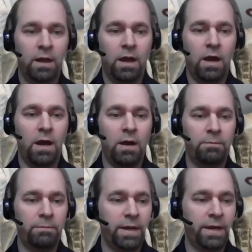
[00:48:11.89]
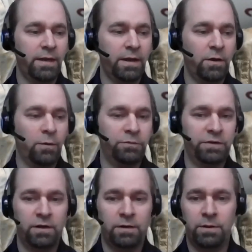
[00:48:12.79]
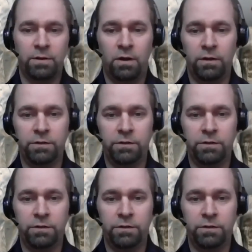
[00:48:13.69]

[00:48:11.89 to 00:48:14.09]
and I hope to hear about all